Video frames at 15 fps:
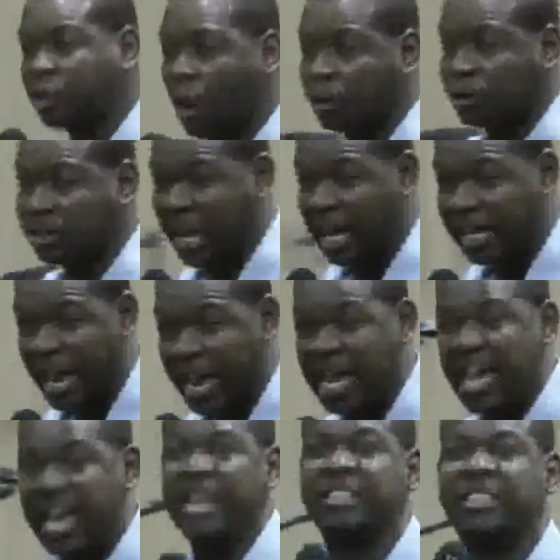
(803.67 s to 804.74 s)
on Sunday
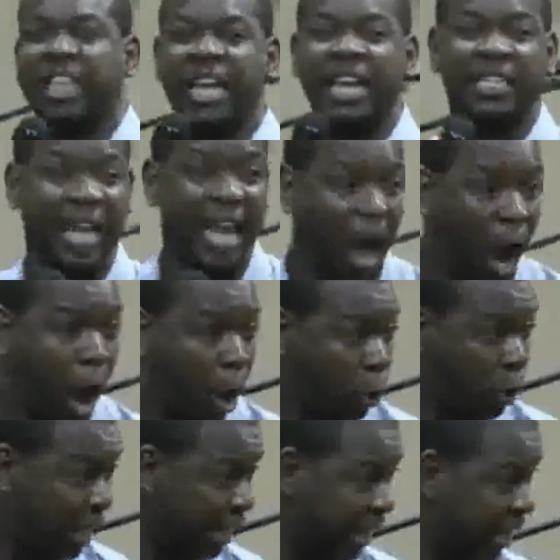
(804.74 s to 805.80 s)
and say that they
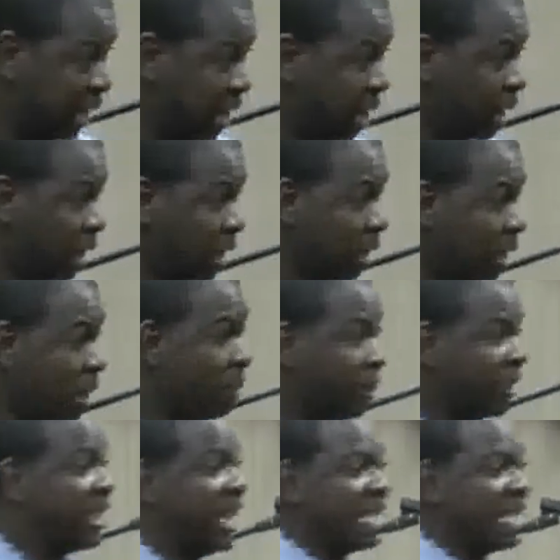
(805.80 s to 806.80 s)
holy. But see,